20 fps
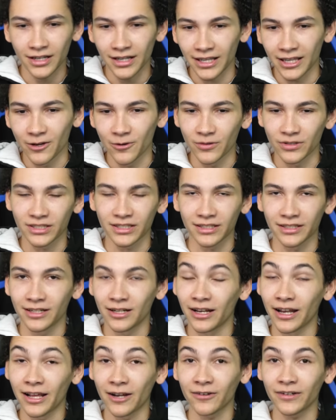It was in
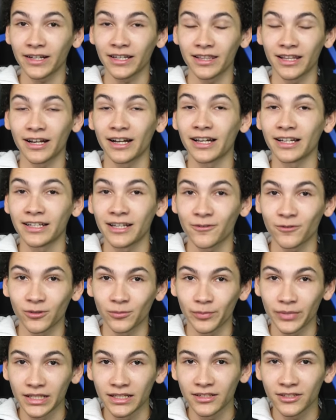an area that I had never
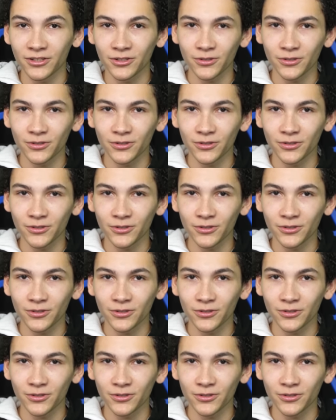been